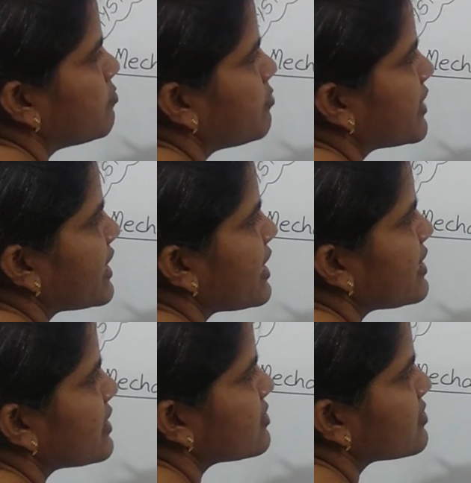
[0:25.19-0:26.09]

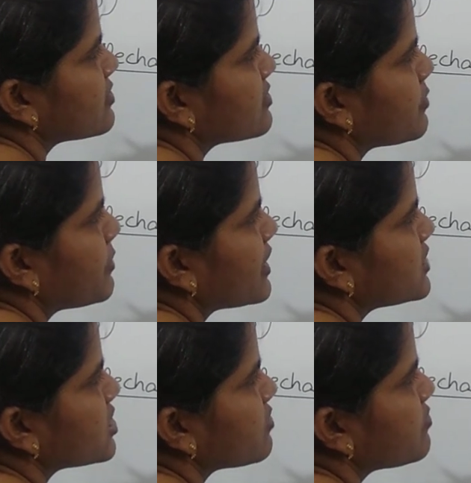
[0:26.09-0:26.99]
Mechanics is a
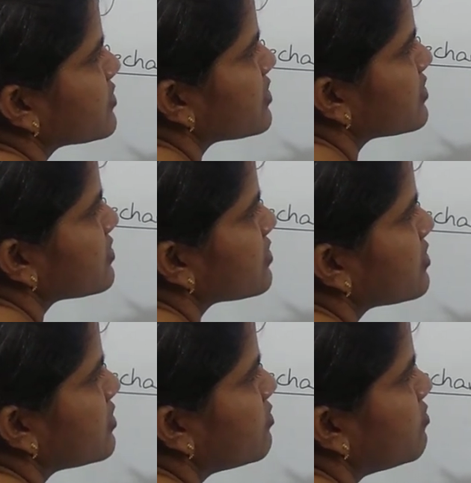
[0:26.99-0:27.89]
branch of physics
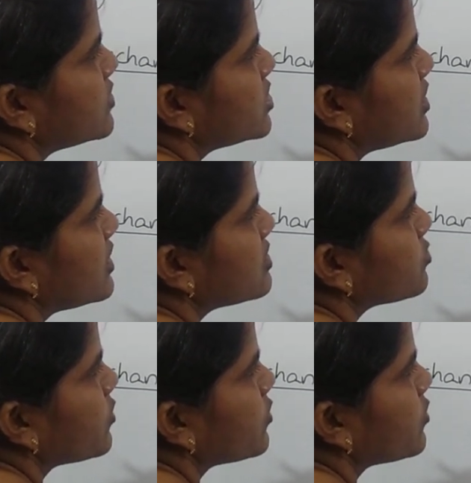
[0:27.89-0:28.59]
which deals